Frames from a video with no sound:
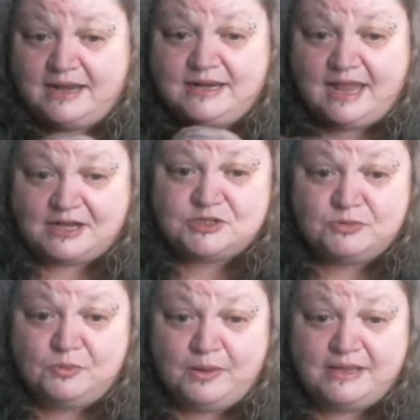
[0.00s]

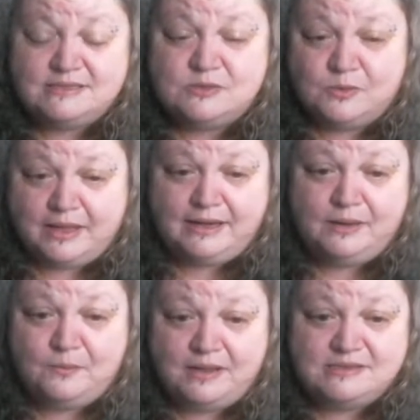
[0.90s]
natural ways, organic
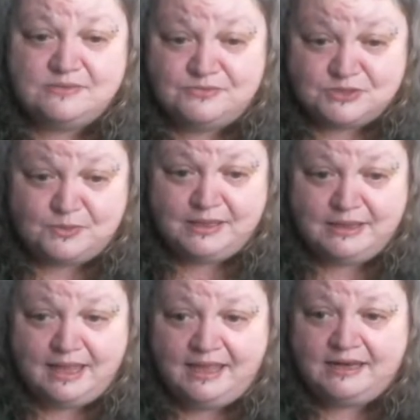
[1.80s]
ways of doing
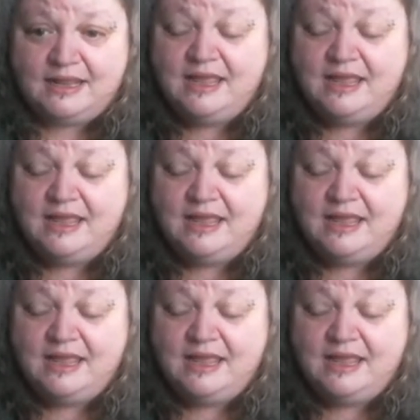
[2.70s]
that.